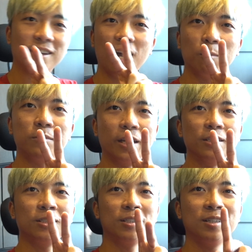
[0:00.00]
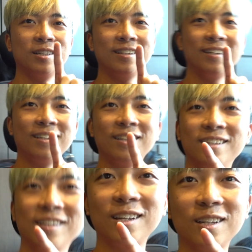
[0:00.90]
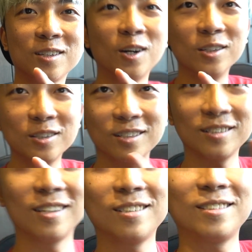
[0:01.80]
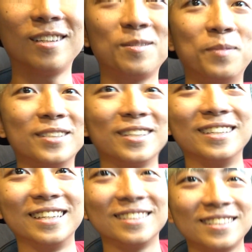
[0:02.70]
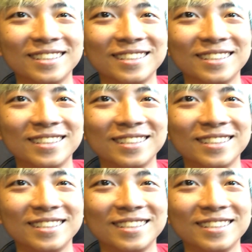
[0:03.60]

Updates. I got this. This person is.